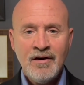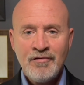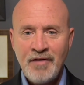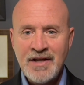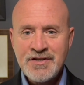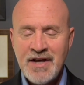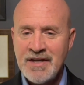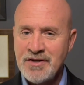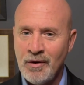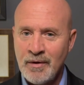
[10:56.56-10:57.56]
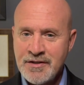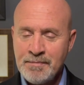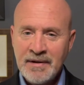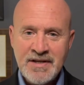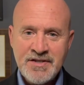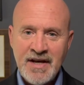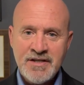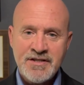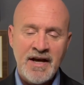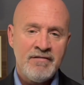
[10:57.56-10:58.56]
Friends, as always, please stay
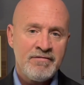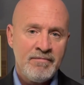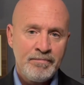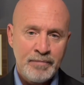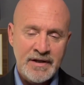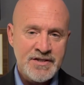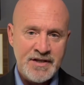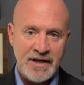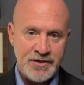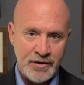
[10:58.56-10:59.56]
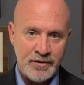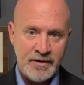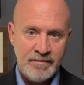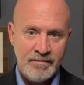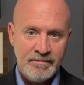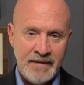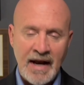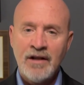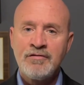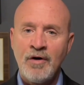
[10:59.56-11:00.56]
safe, please stay tuned, and I
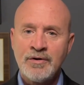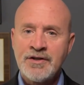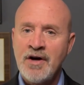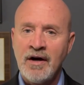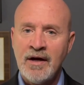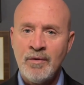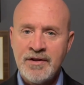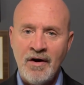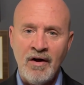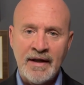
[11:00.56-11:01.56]
look forward to talking with you all